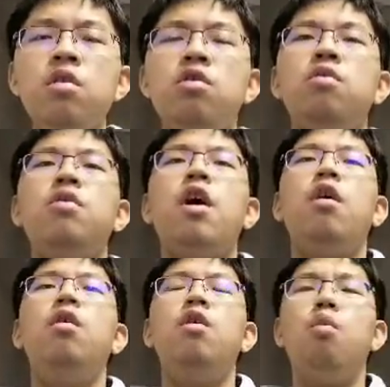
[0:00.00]
So
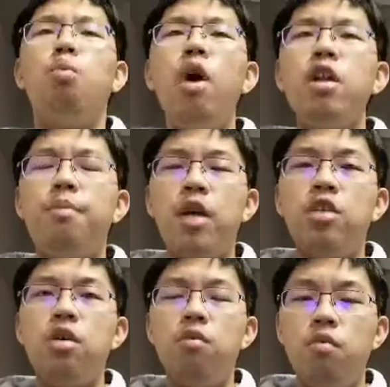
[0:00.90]
now, why the
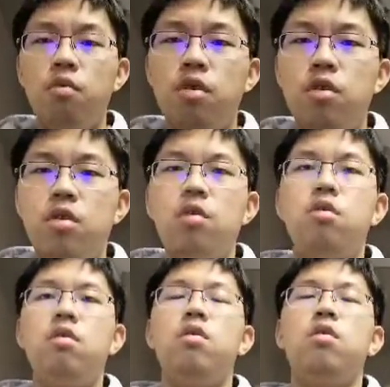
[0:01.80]
Beijing?
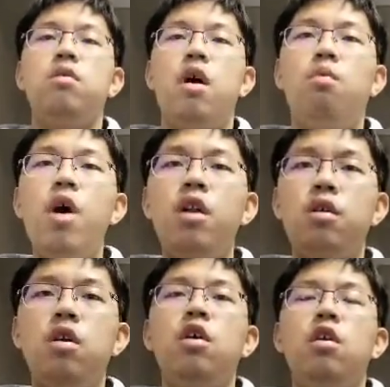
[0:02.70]

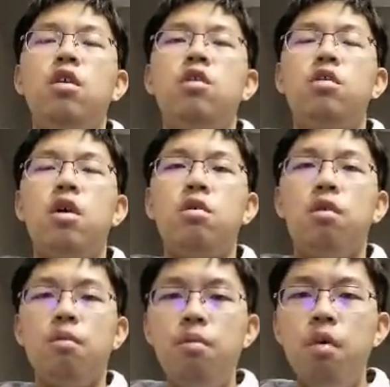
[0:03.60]
So now
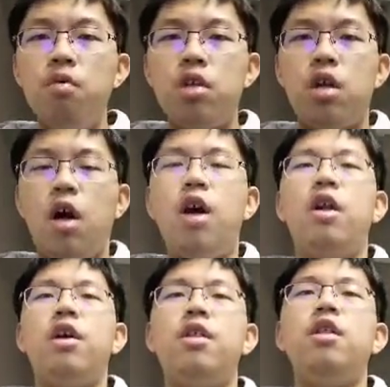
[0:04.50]
the most
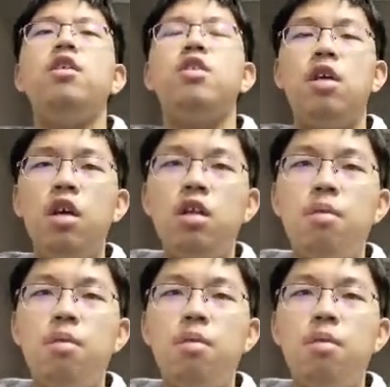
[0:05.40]
highlight things in the